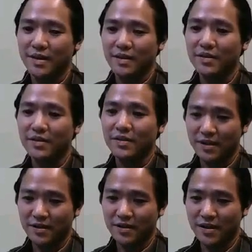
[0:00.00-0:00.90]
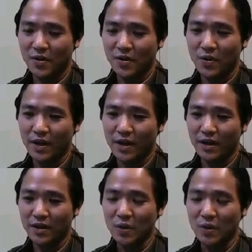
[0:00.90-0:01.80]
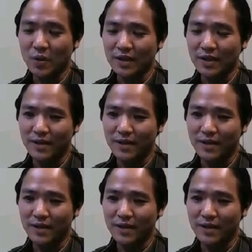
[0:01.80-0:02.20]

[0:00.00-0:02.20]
Yes, that's how I do it.